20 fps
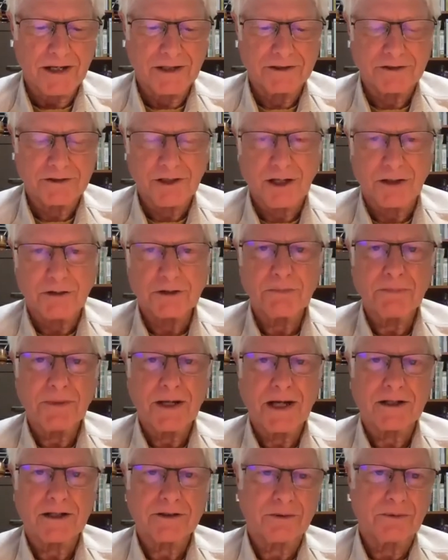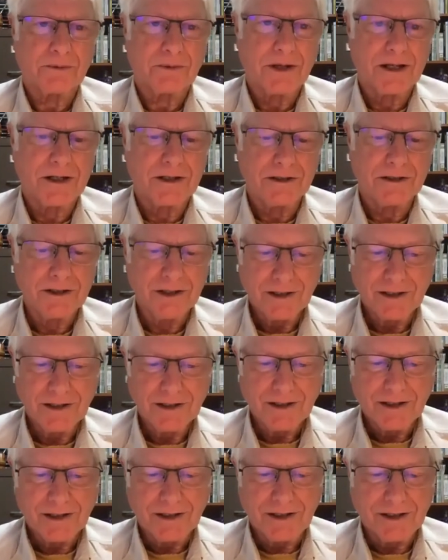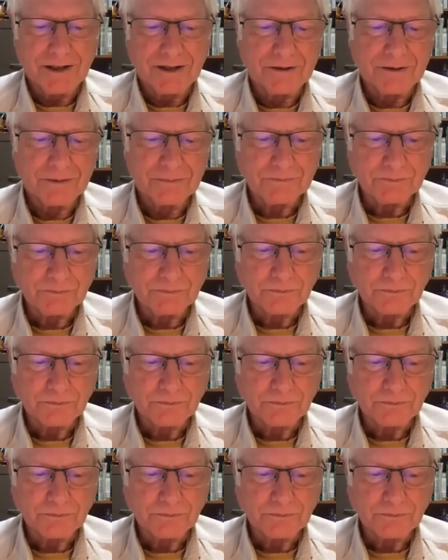It's always packed and ready. And